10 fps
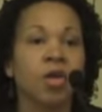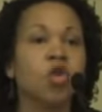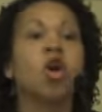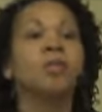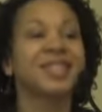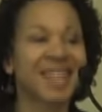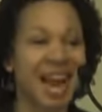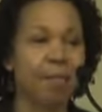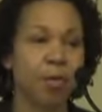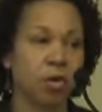Norm
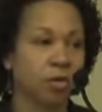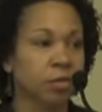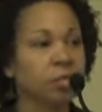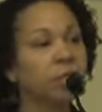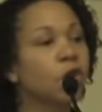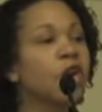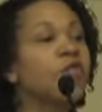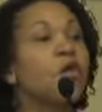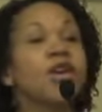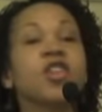Stamper.
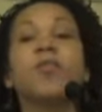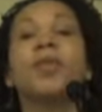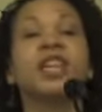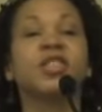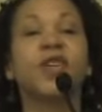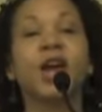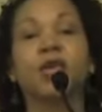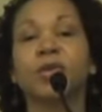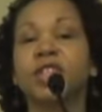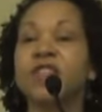34-year police
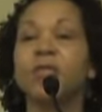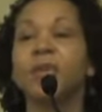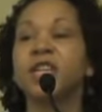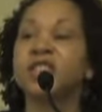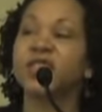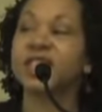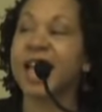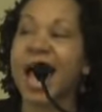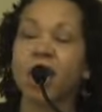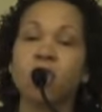veteran, chief of police for
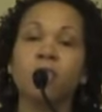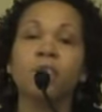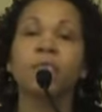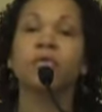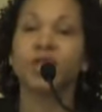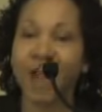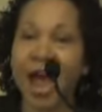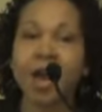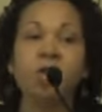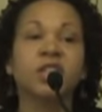Seattle,
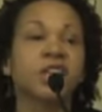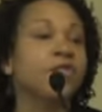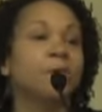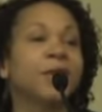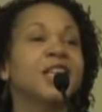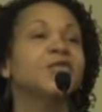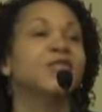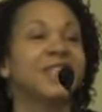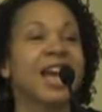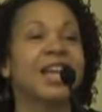retired, chief of police for
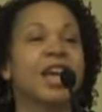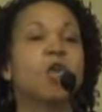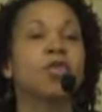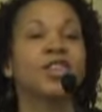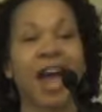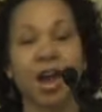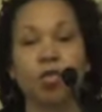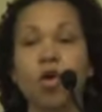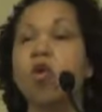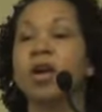San Diego,
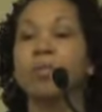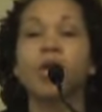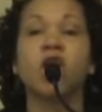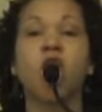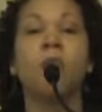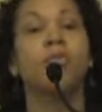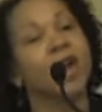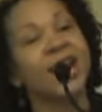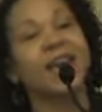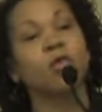retired. Wrote a book called
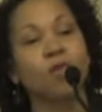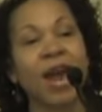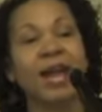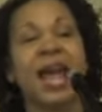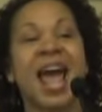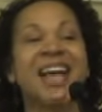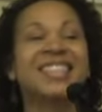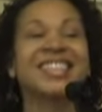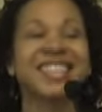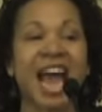Breaking Rank,
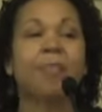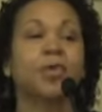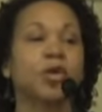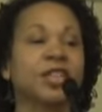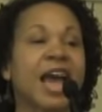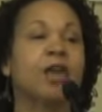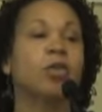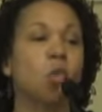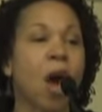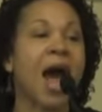has a chapter
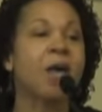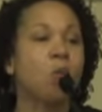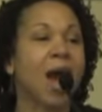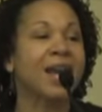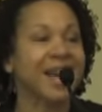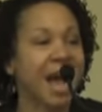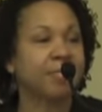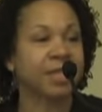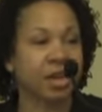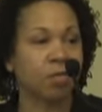entitled Why White
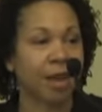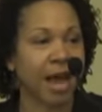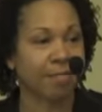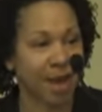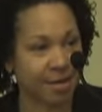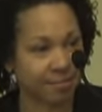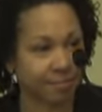Cops Kill Black Men.